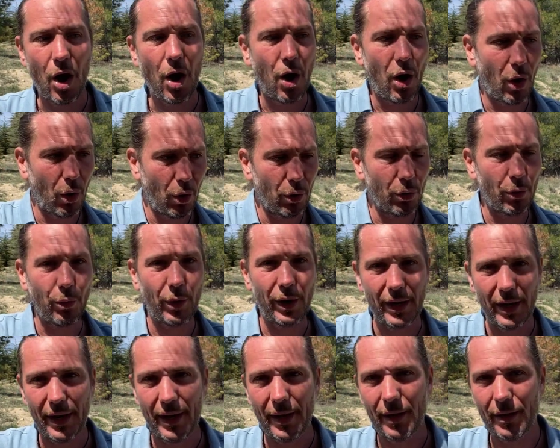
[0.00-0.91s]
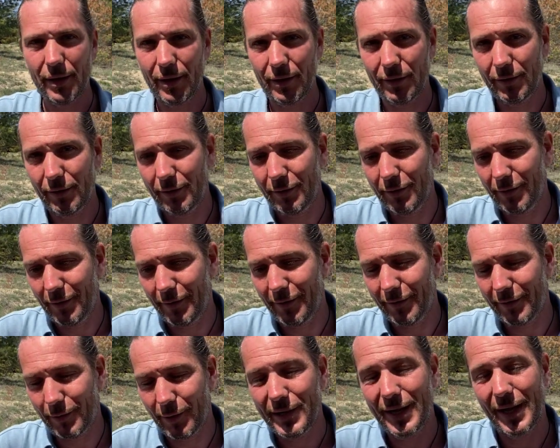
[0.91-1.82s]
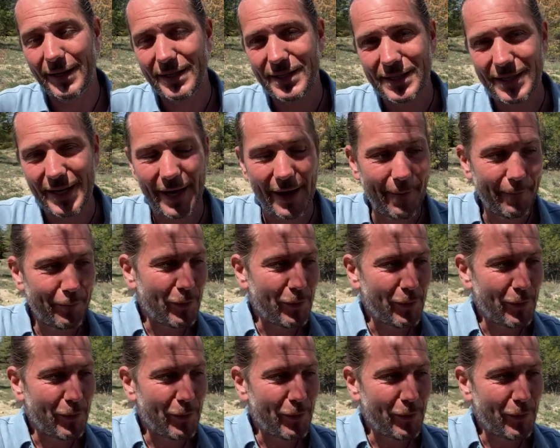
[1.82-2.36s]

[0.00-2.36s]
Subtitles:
Already, when I say